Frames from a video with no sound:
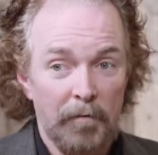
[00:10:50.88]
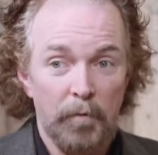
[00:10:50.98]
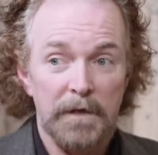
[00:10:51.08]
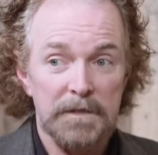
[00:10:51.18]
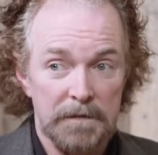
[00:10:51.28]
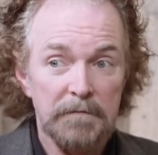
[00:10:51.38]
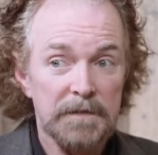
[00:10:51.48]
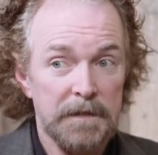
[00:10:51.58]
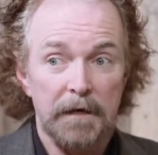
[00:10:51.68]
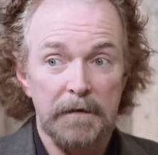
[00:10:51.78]
which
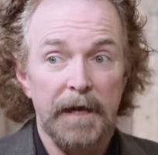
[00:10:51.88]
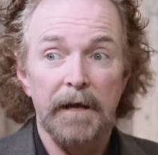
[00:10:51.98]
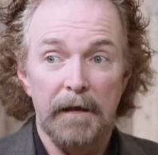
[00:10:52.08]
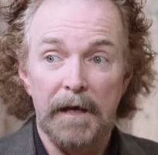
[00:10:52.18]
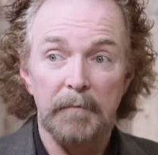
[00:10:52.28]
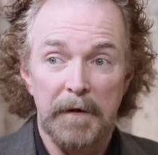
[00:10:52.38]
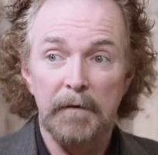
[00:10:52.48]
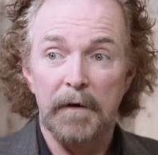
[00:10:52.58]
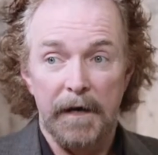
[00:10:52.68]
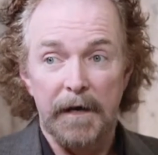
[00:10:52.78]
scared the hell out of me
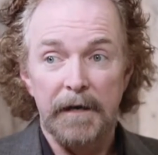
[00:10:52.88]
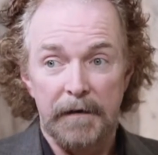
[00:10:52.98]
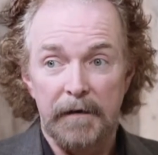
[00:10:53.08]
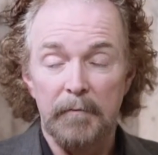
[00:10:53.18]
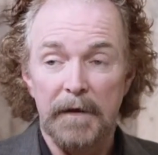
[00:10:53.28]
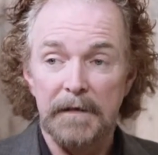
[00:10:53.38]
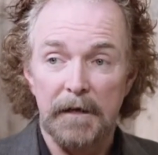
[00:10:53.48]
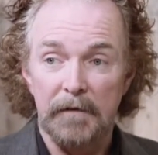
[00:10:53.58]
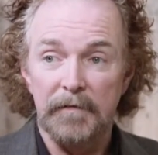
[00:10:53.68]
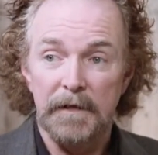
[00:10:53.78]
when I got in there and met the
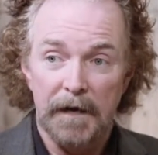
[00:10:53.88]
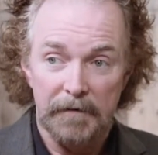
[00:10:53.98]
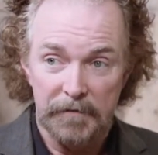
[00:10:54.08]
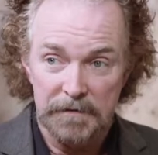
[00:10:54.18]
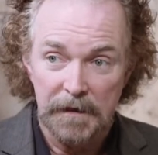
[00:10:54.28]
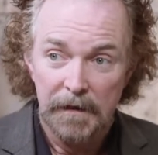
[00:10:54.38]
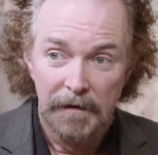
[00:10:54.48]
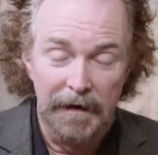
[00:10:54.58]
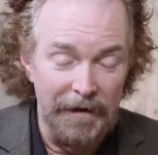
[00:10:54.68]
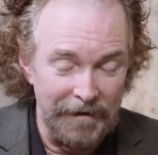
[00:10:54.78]
other photographers.
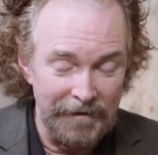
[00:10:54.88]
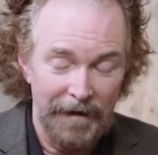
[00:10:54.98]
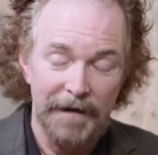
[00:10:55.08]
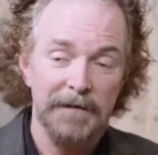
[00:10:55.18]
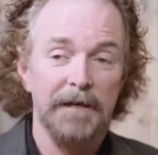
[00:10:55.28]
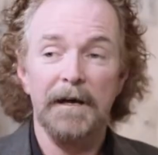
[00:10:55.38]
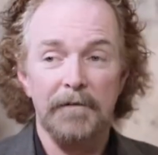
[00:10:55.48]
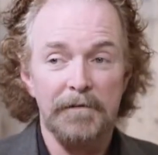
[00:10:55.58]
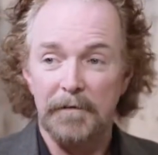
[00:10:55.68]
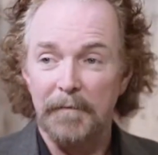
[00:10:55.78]
I did not
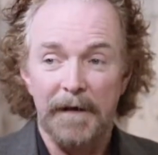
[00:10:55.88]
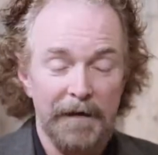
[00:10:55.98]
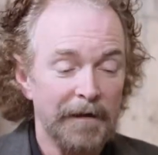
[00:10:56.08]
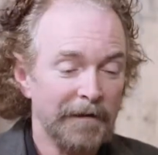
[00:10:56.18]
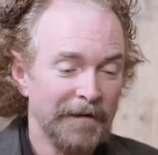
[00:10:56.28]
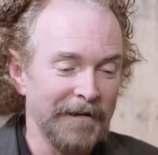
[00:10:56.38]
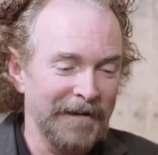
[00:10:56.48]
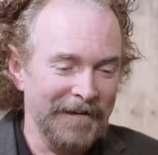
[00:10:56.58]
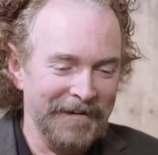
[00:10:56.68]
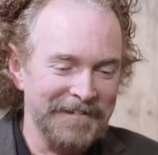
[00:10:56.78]
go to the medic.
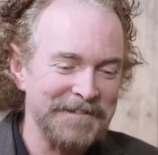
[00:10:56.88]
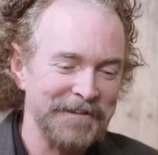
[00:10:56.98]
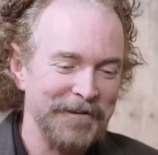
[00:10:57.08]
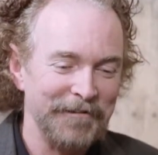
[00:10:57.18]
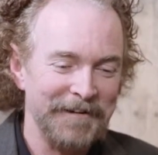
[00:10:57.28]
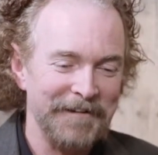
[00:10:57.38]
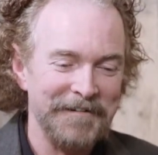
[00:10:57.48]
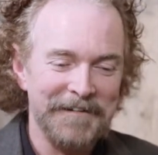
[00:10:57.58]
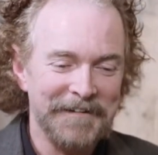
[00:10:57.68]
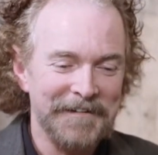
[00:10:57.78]

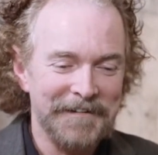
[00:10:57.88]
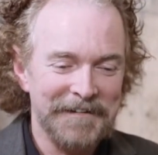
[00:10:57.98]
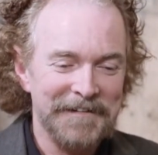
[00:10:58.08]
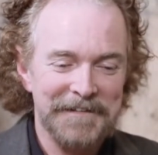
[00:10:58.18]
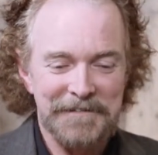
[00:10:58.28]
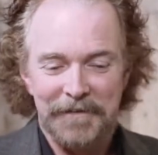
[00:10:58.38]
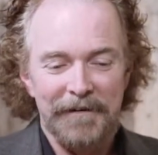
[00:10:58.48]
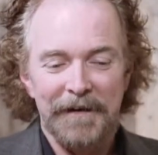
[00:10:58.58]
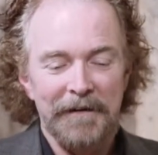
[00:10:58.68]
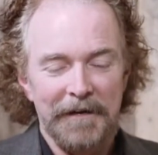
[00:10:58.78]
So
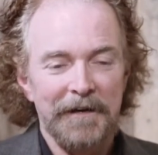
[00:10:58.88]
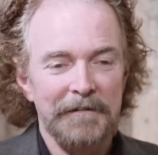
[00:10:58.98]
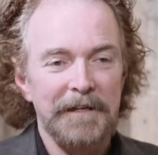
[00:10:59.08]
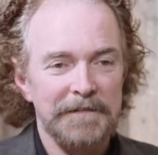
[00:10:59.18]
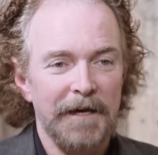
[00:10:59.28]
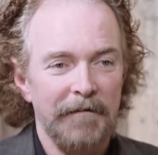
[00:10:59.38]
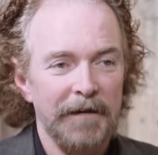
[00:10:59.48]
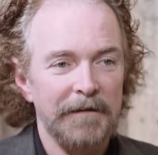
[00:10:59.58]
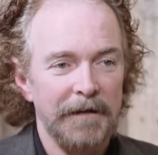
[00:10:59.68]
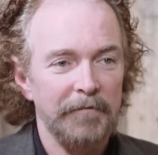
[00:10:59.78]
I got, that's how I
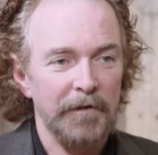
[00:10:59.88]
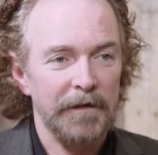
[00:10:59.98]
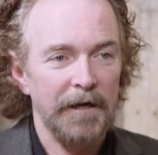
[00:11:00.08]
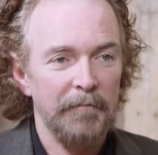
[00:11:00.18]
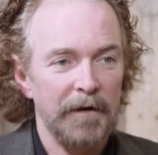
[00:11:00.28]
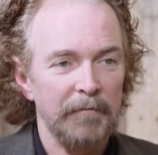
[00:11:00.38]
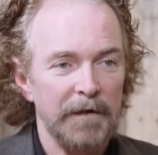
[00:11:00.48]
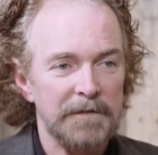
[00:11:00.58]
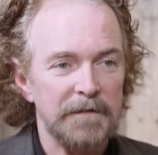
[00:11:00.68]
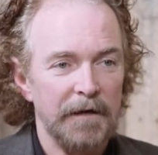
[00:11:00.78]
kind of really got my
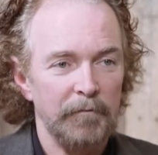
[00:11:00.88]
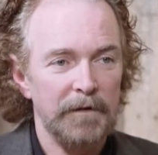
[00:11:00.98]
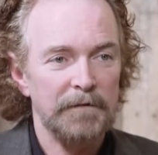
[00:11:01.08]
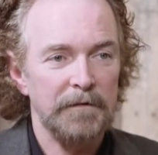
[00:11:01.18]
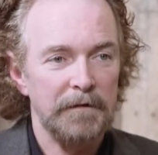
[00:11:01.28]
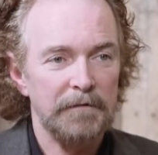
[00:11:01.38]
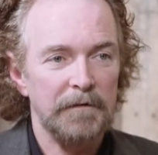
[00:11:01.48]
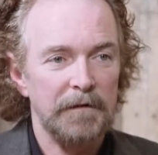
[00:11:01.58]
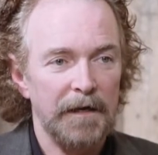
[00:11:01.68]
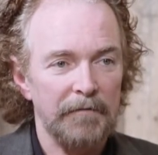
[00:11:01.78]
big start. I went to
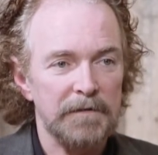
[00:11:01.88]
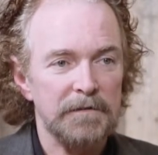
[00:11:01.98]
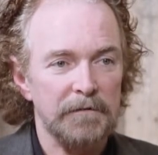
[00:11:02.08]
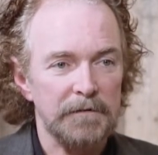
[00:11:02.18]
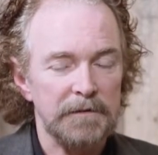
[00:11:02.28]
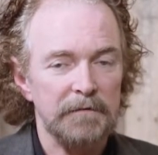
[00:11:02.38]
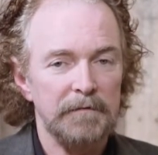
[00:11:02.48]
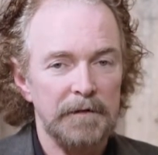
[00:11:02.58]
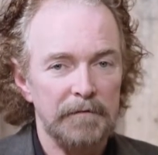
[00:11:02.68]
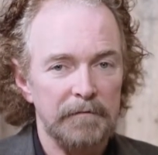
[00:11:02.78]
the Navy schools, and
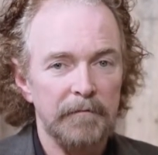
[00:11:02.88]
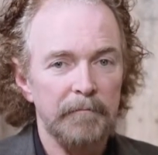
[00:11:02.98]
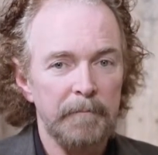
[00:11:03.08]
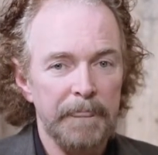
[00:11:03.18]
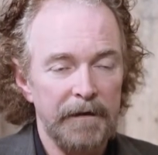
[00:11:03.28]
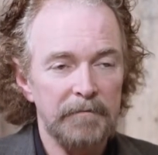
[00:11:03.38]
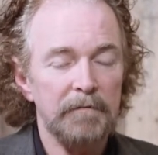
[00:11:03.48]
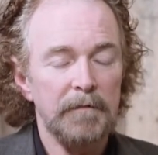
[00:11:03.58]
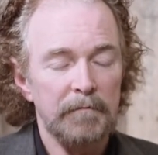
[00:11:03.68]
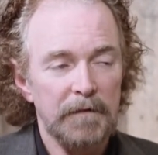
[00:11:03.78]

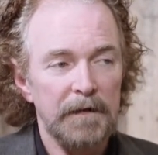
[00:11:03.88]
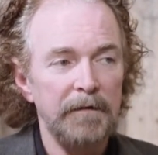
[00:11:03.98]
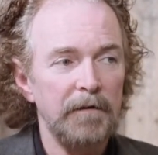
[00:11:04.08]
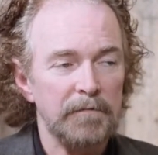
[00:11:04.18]
the Navy